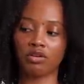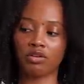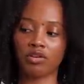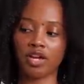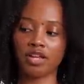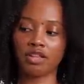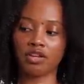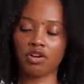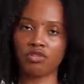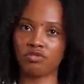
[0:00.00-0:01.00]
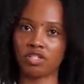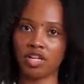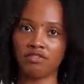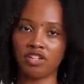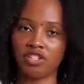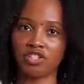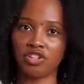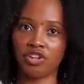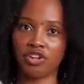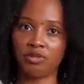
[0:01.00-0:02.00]
Creating their own safety and
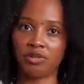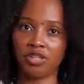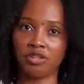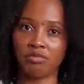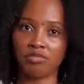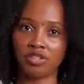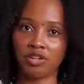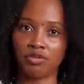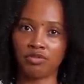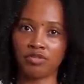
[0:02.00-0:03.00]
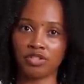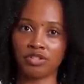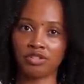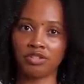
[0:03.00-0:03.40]
security within themselves.